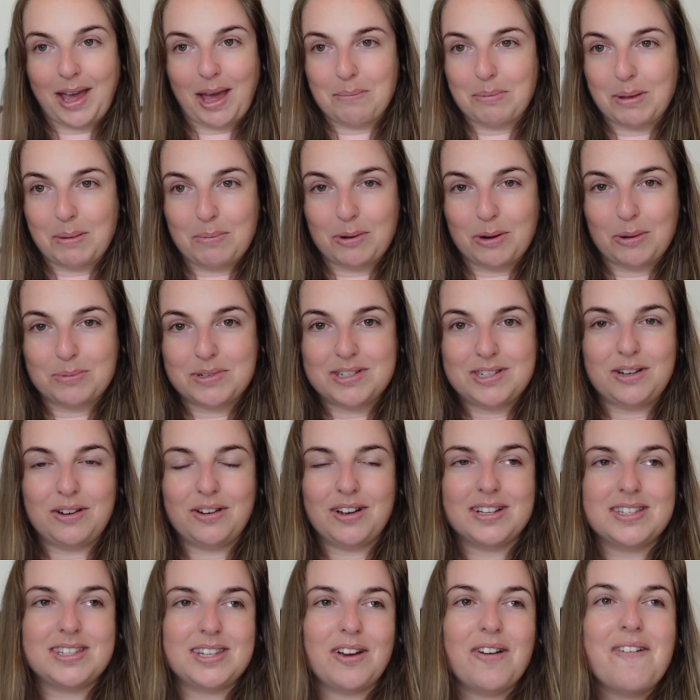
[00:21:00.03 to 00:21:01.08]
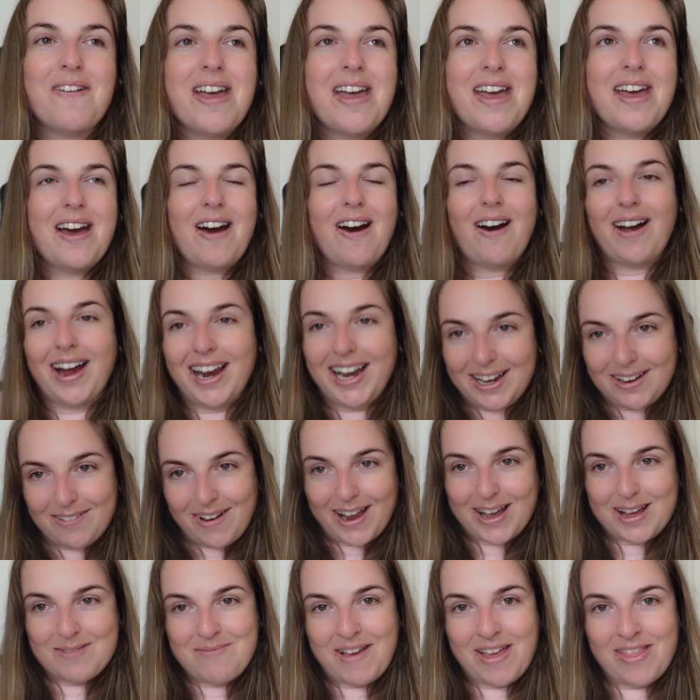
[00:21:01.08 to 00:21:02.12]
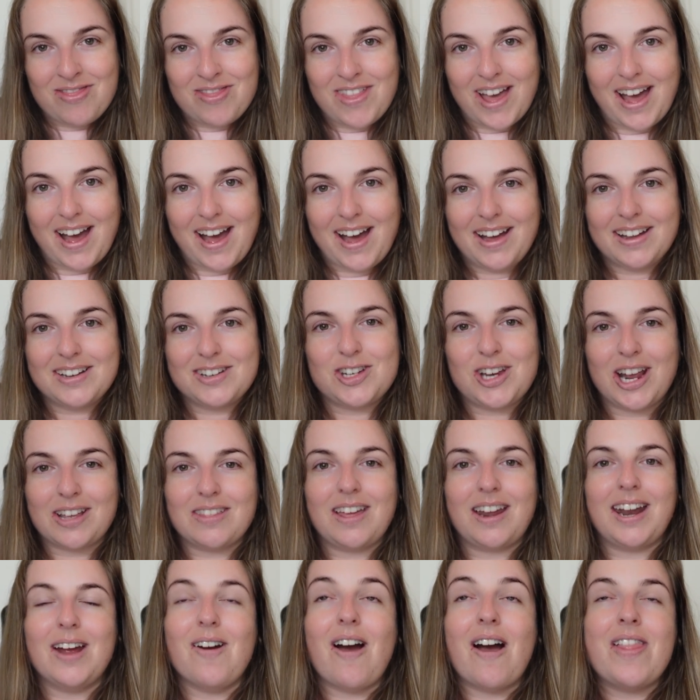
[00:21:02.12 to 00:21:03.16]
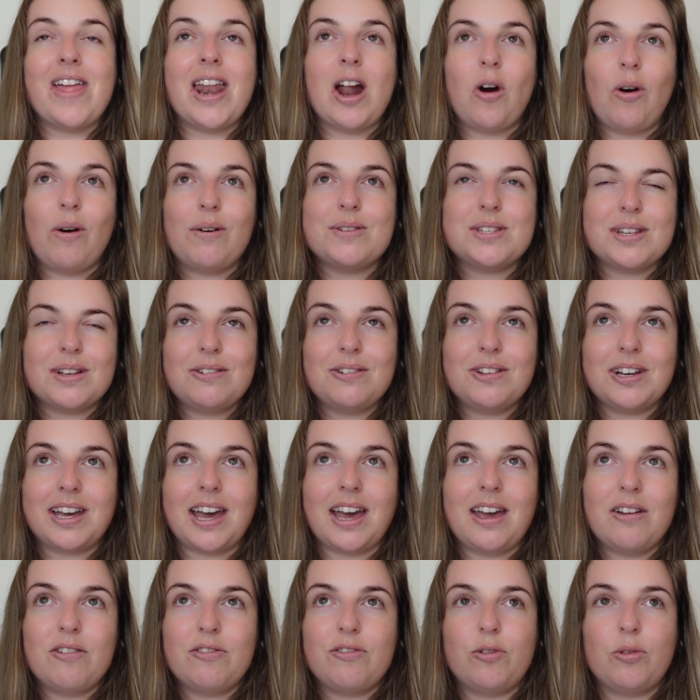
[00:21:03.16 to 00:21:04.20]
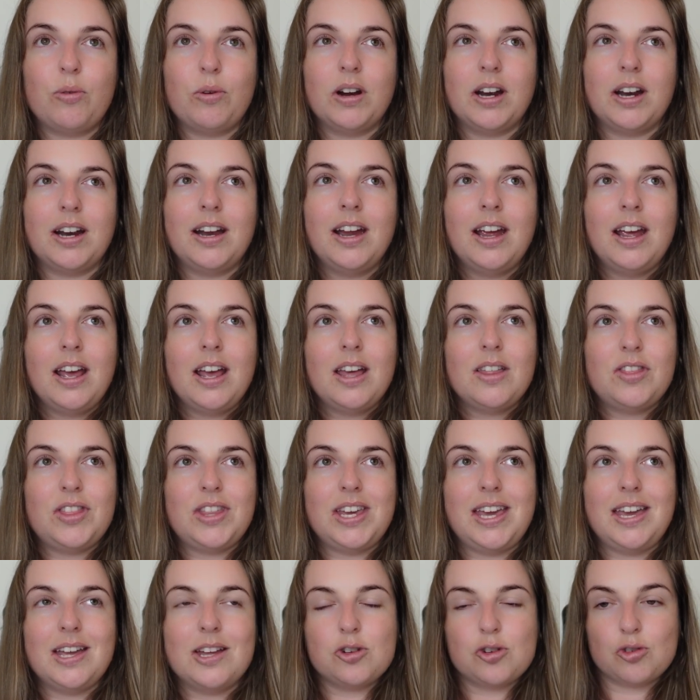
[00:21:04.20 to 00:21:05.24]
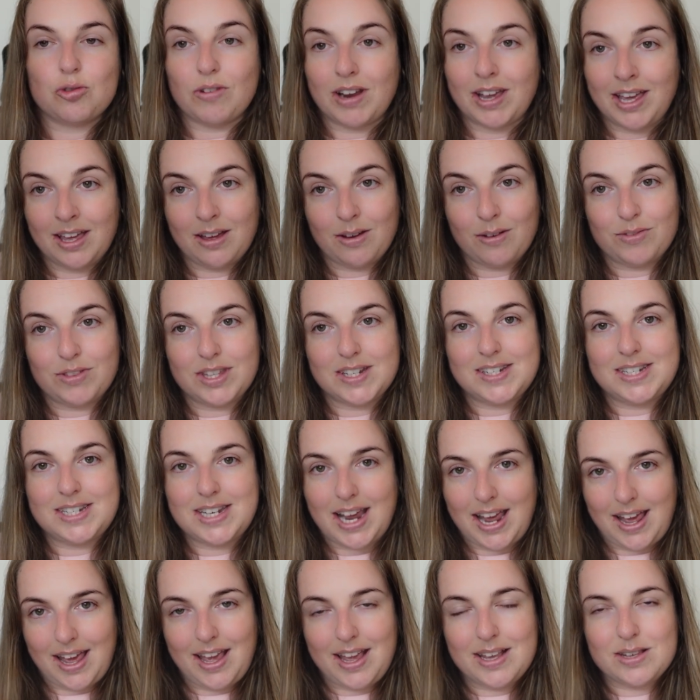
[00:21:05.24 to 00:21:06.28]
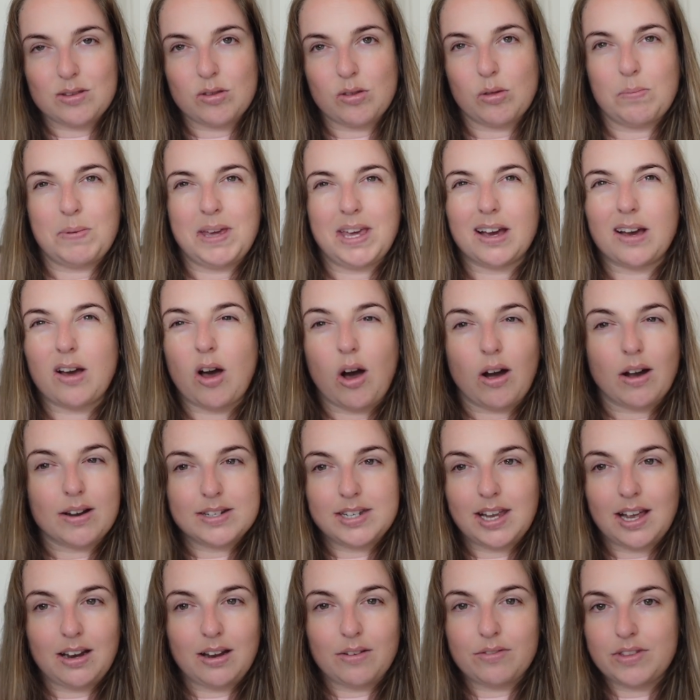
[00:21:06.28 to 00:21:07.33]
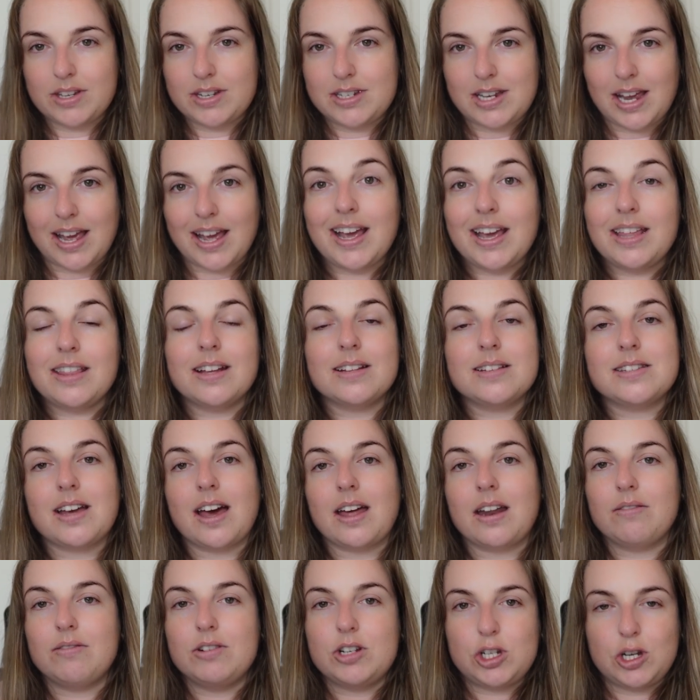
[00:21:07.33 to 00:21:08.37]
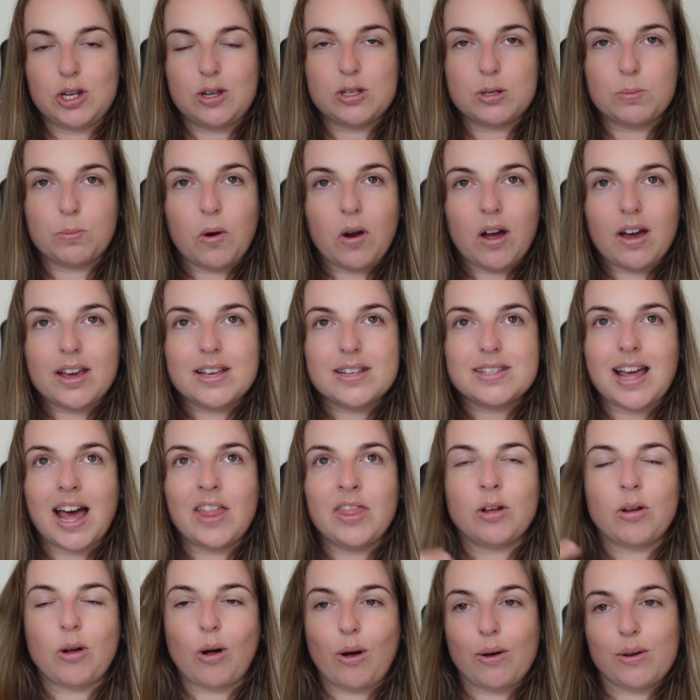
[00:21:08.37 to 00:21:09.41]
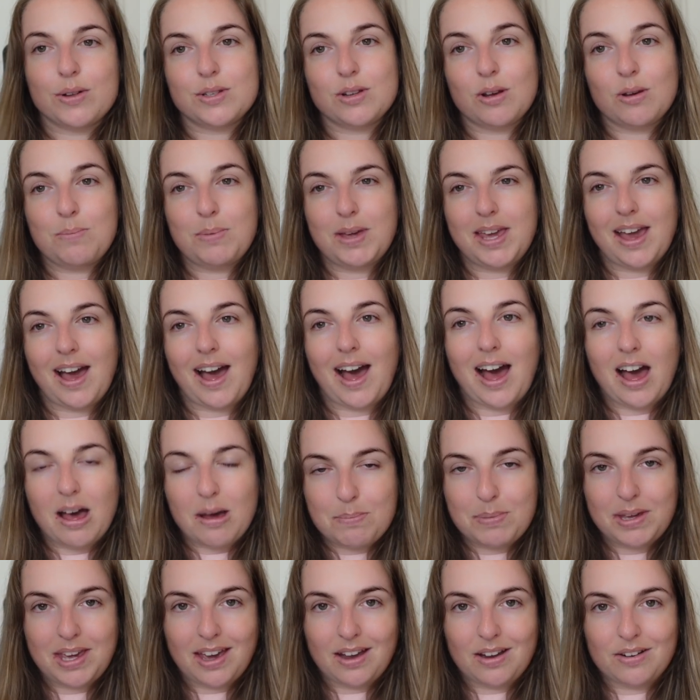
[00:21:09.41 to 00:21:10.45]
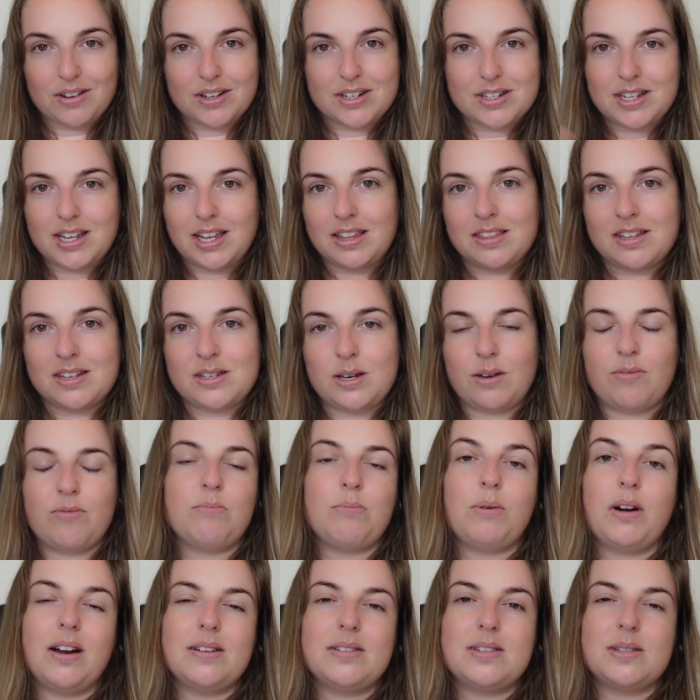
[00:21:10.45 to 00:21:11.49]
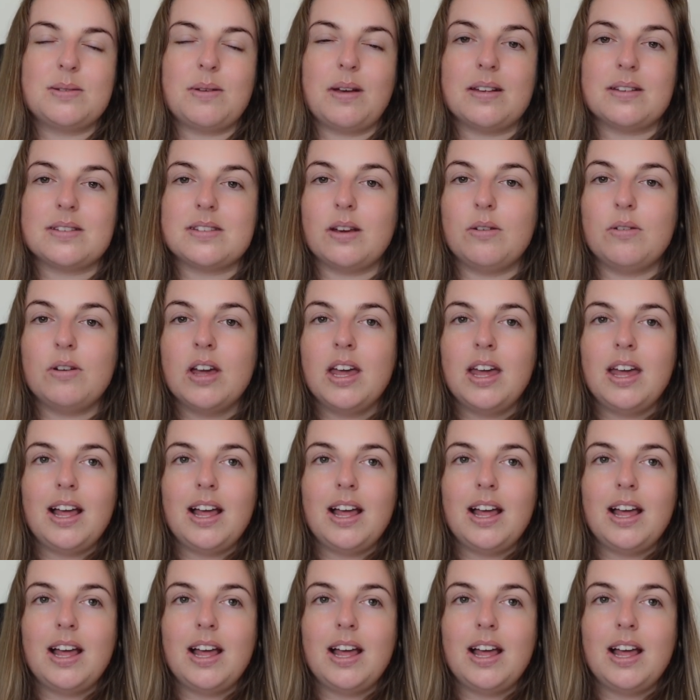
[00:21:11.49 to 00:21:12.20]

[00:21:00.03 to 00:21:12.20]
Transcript: get people up to do it. So highly recommend that. Check that out. And then also look out for the drink of the day. So there'll be a cocktail of the day that's at a reduced price, and there'll also be happy hours in the different bars as well. So